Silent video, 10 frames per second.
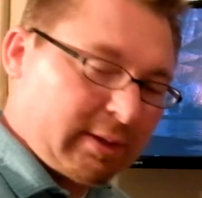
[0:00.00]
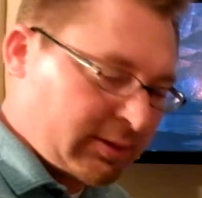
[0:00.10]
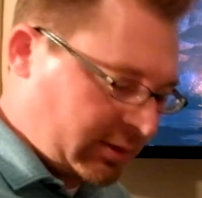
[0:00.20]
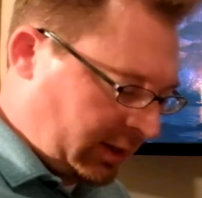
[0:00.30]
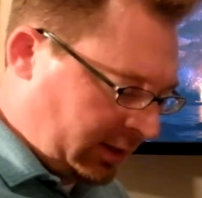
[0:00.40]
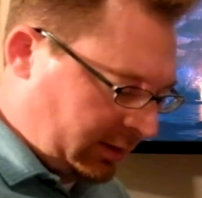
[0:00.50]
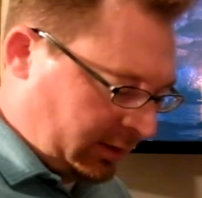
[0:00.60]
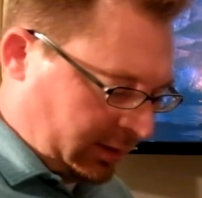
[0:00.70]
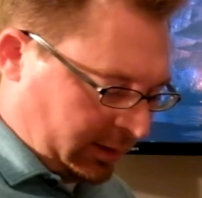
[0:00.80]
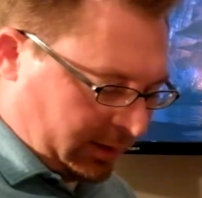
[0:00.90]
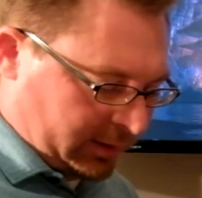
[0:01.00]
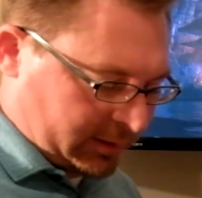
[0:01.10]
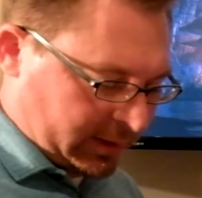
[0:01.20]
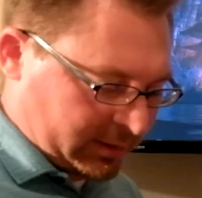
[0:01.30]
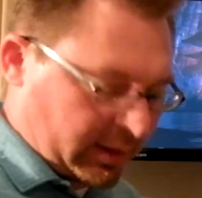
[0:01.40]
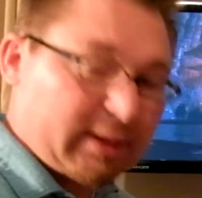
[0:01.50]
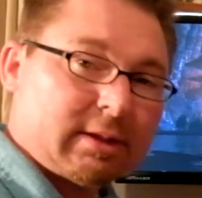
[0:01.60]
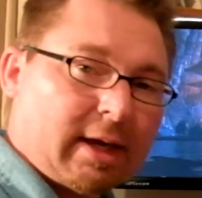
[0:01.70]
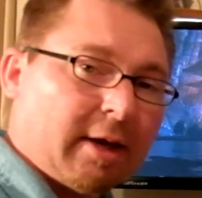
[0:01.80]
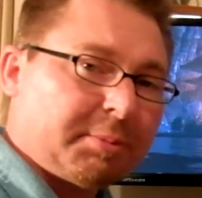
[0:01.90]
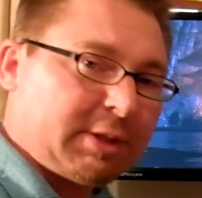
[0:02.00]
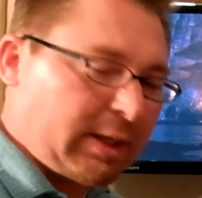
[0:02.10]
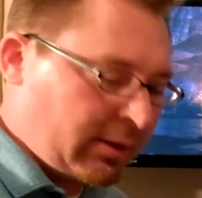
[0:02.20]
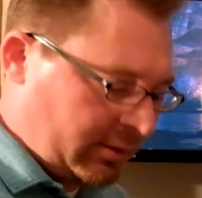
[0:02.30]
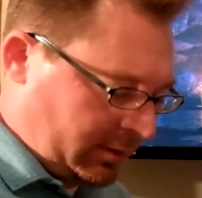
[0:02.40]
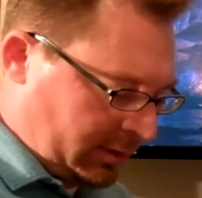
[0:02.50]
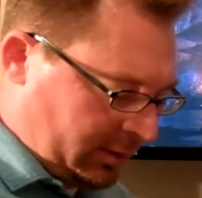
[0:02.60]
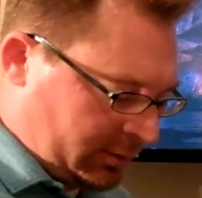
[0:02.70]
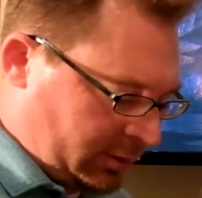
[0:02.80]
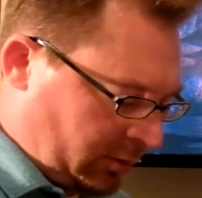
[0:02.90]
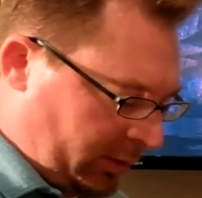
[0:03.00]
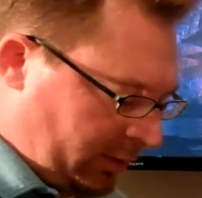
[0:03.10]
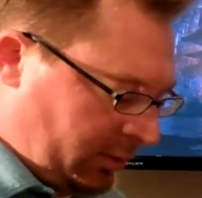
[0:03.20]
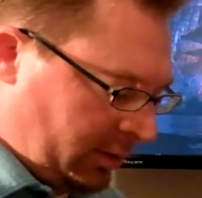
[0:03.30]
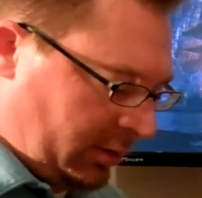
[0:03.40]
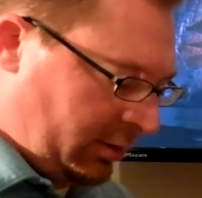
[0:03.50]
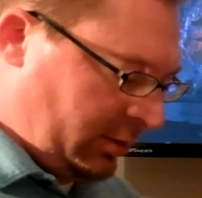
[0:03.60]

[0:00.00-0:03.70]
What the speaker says: sync. It says that it's empty, so we will